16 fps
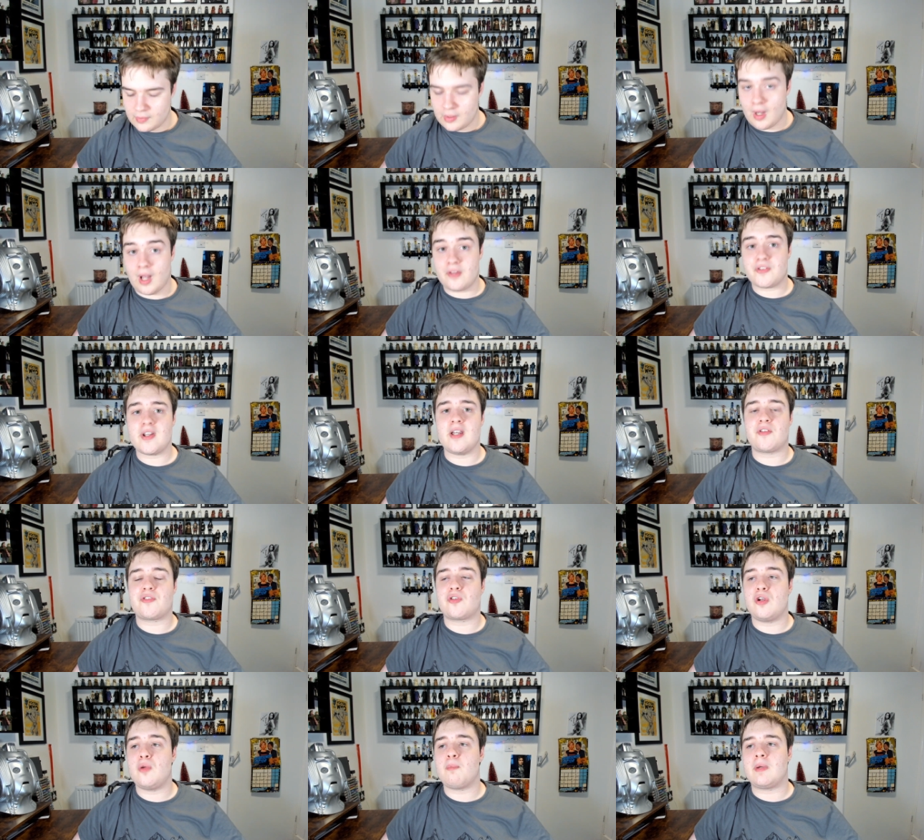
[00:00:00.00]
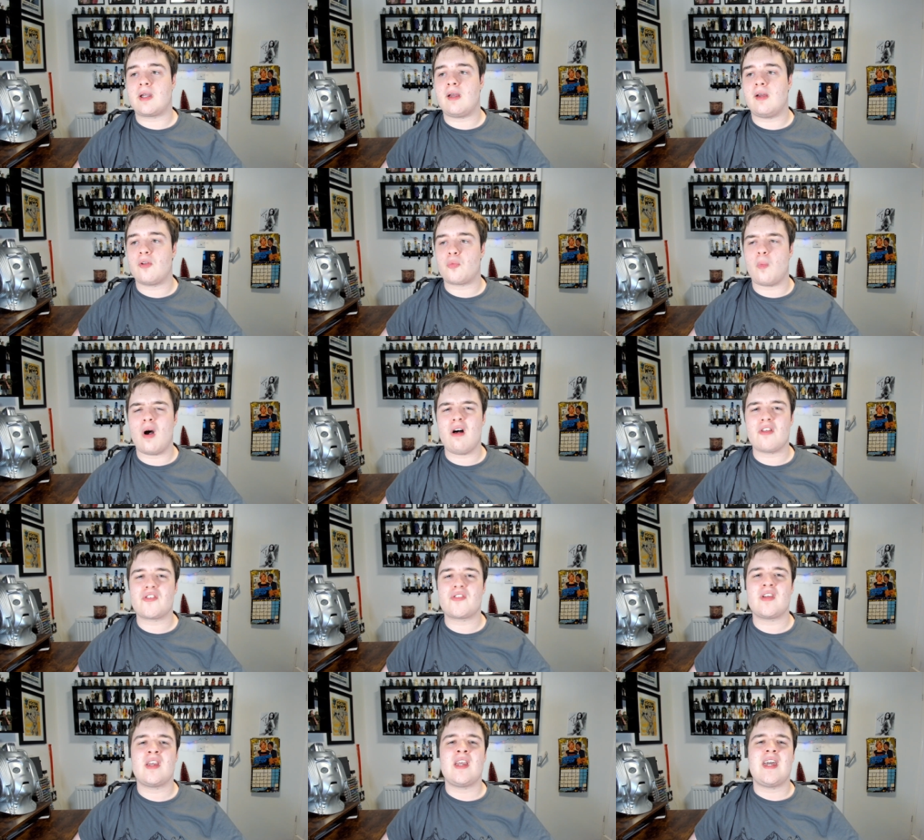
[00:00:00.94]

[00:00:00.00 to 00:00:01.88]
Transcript: I say assume because whilst